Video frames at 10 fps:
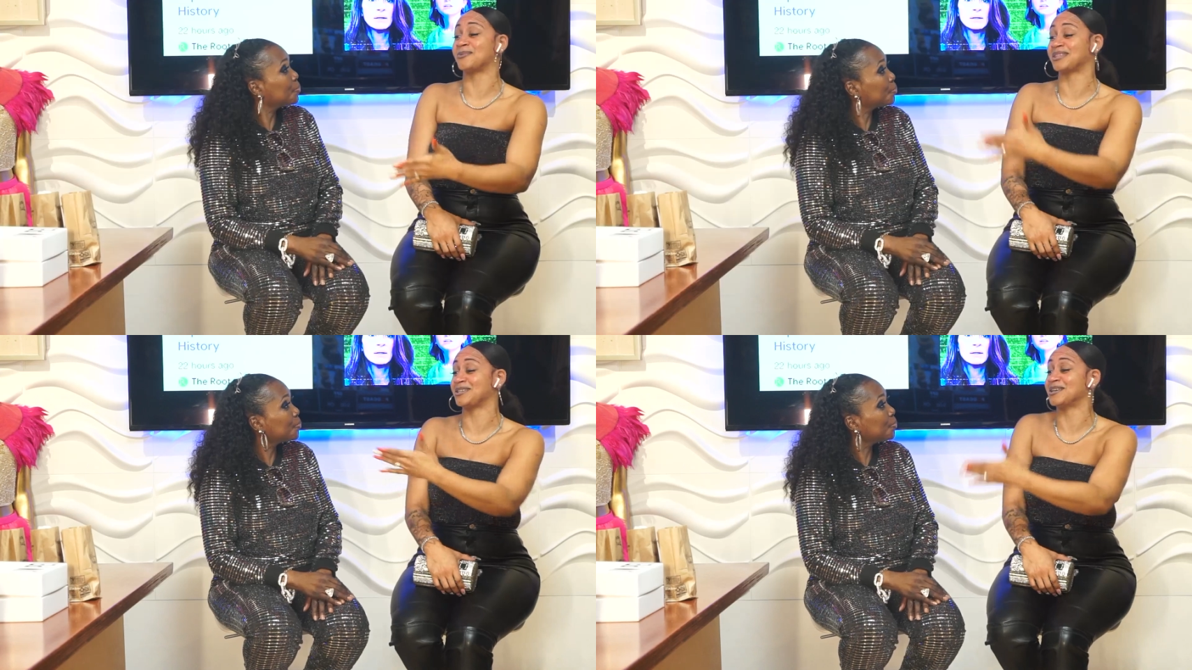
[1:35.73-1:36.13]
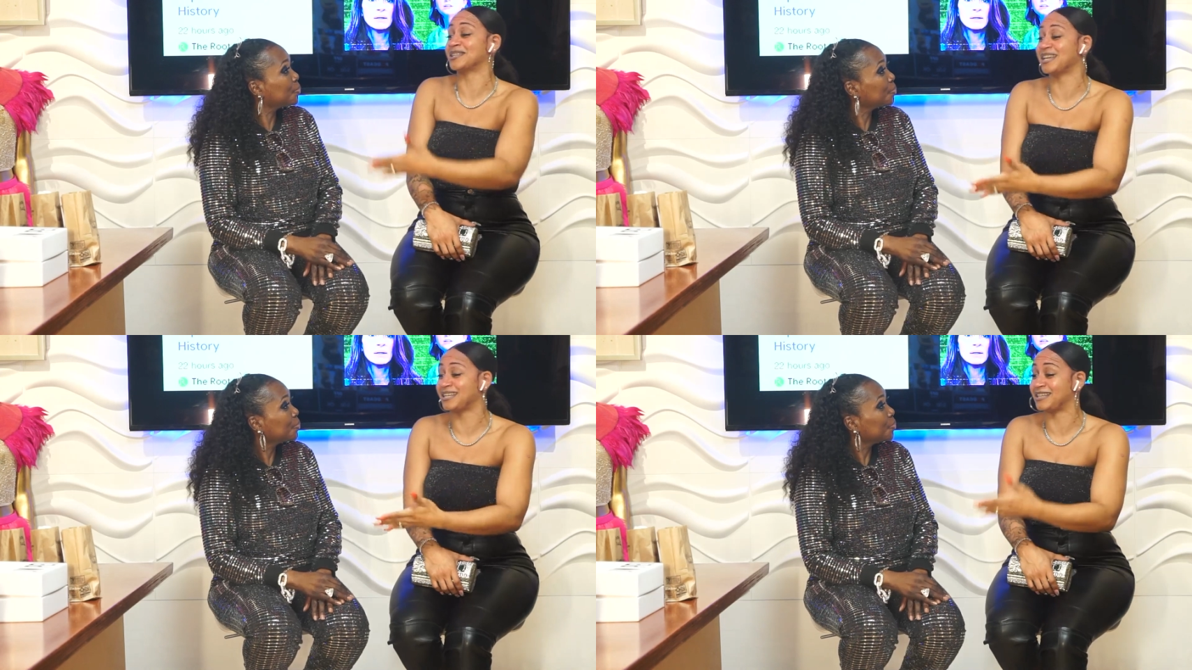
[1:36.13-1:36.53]
Speaker 1: with the young
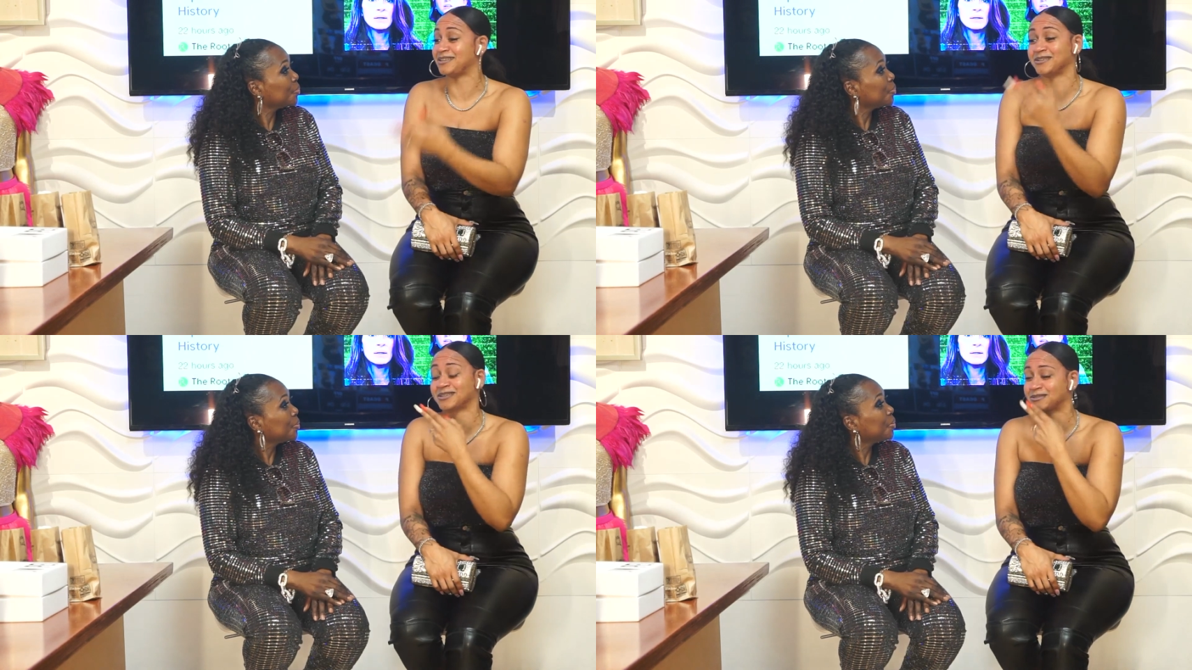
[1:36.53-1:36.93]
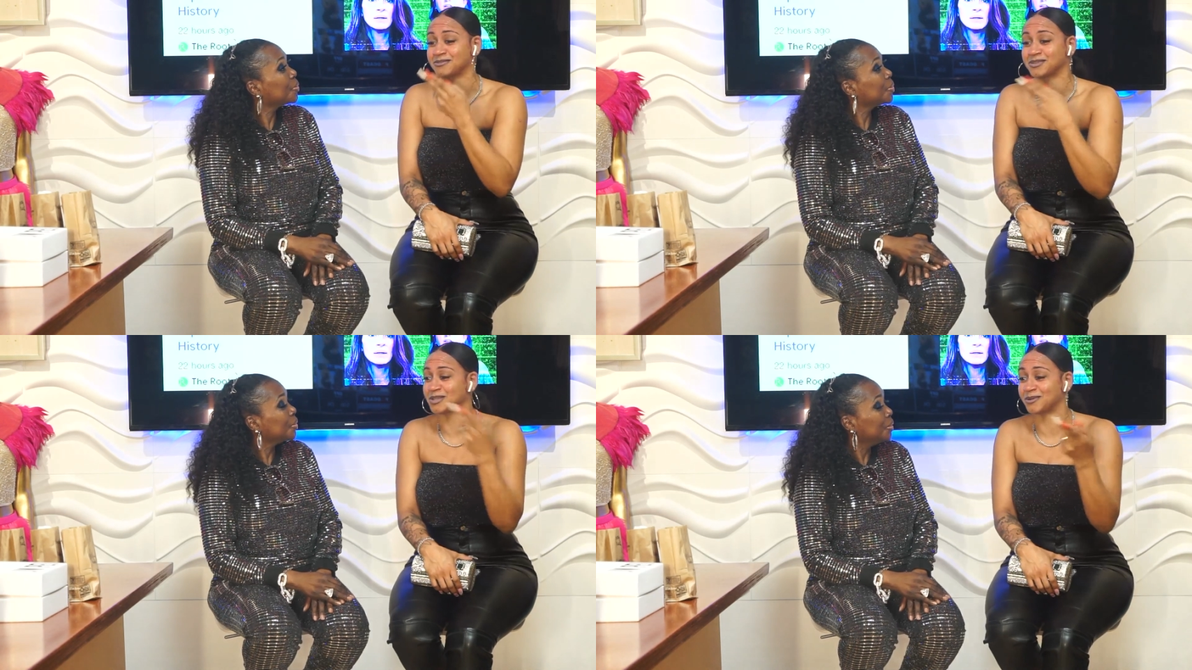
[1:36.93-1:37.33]
lady,
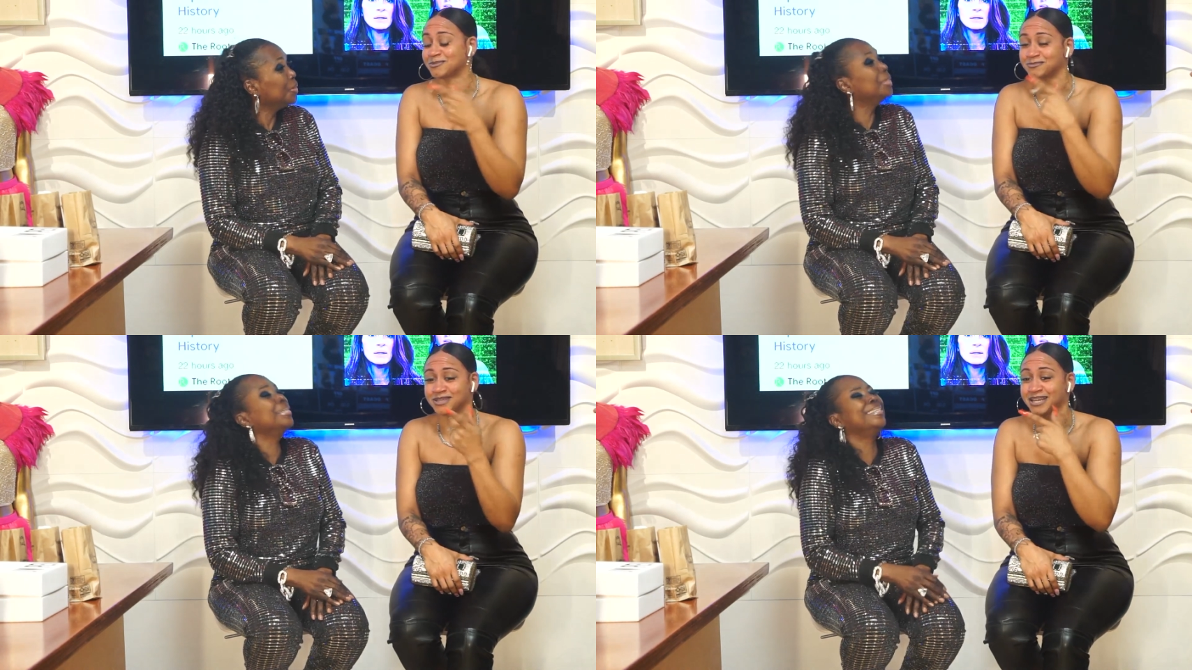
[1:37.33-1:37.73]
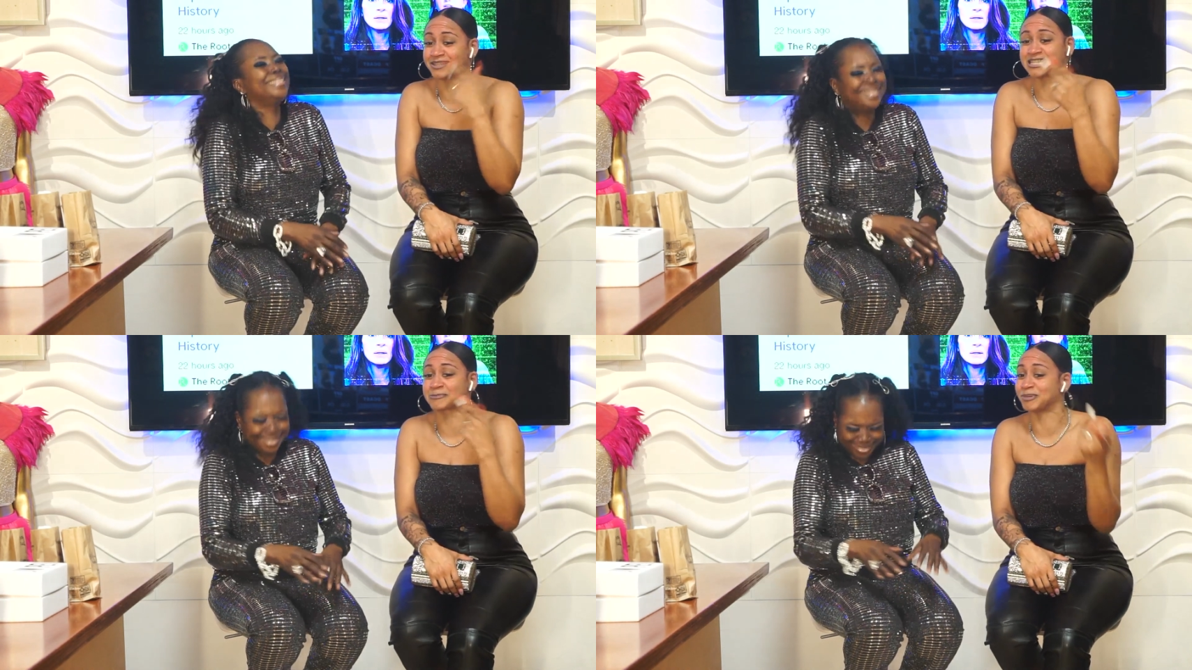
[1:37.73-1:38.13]
you know. Right.
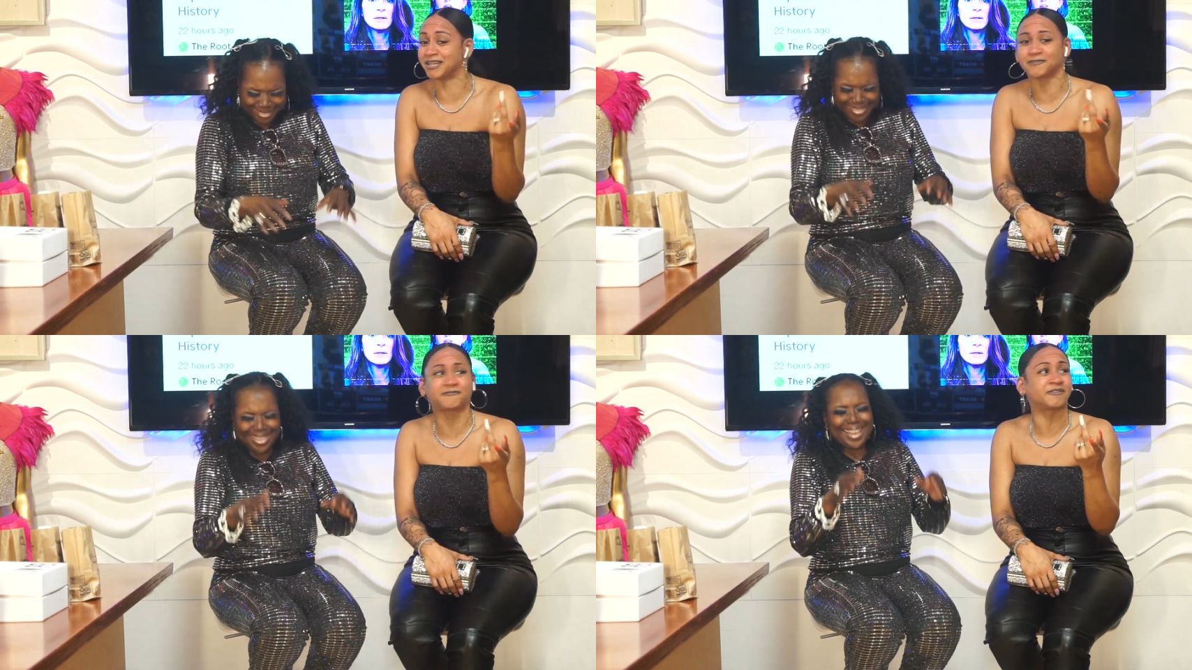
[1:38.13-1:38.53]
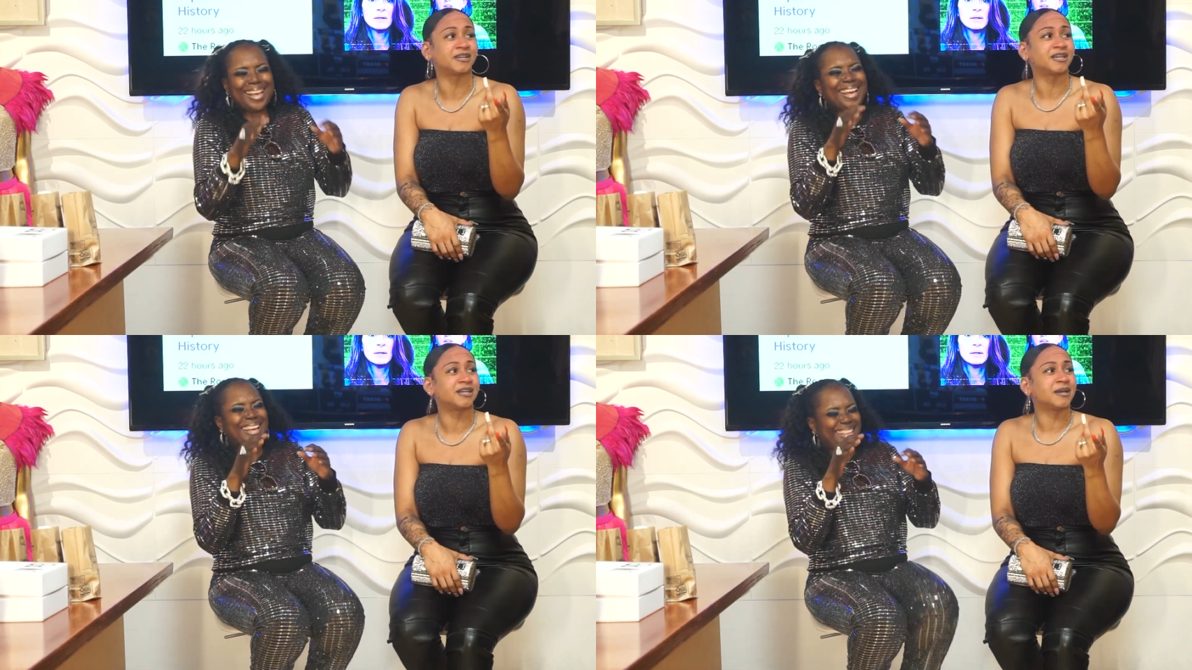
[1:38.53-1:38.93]
Mm-hmm. And she
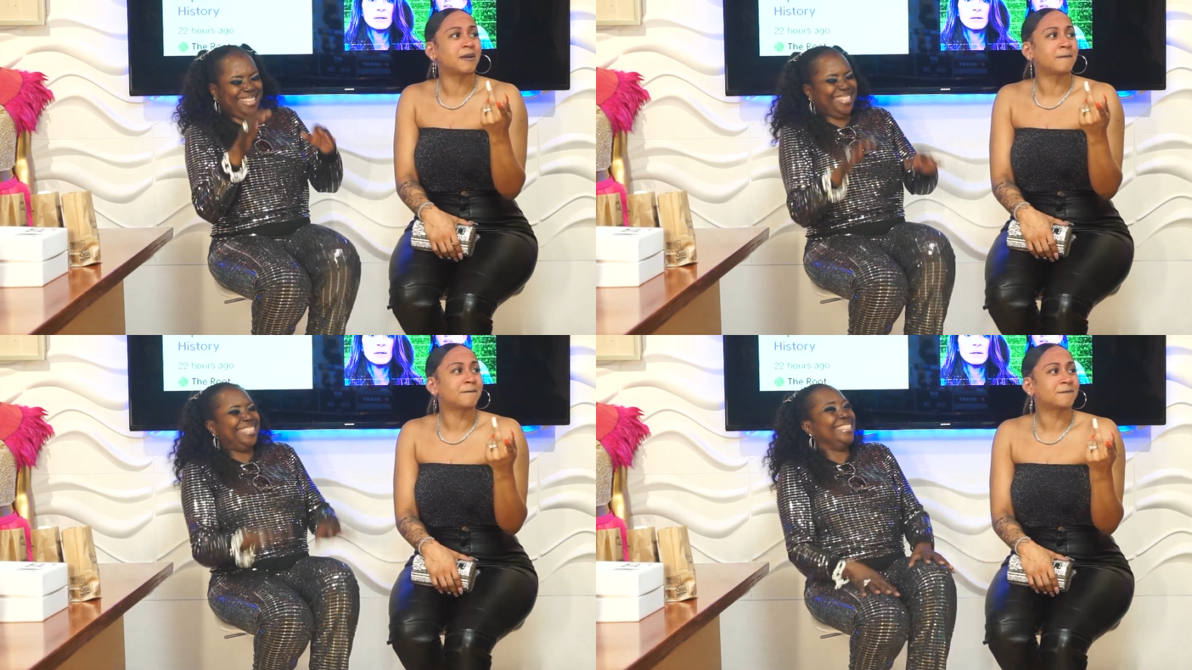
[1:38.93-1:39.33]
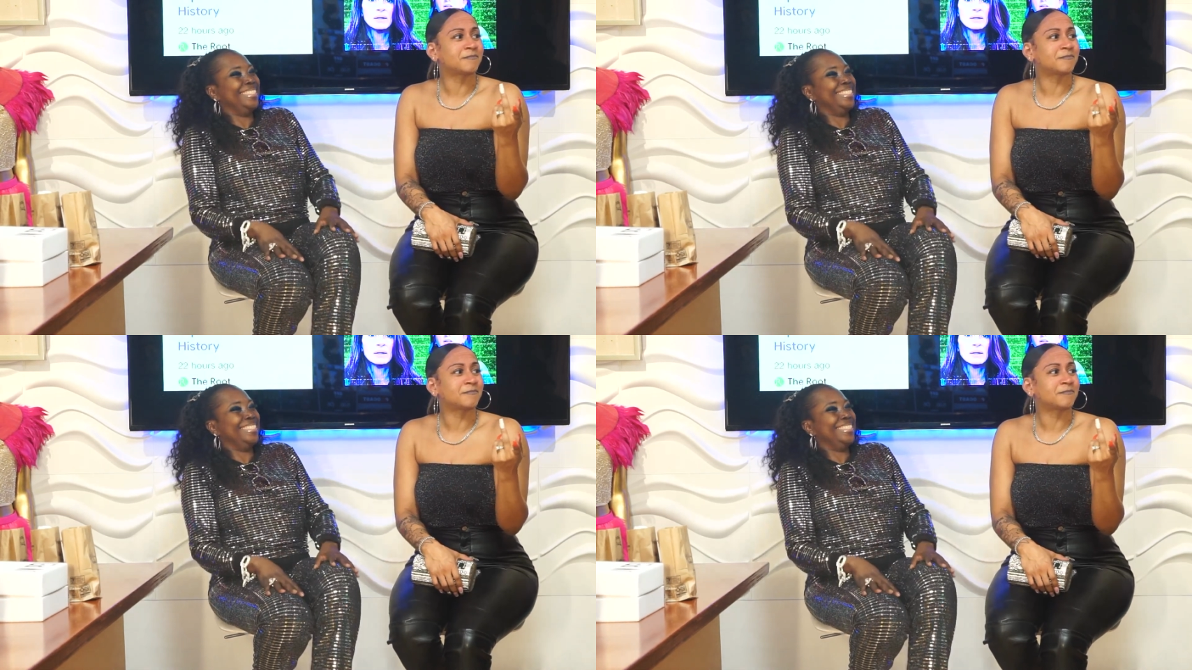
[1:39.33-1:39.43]
was like, "You don't want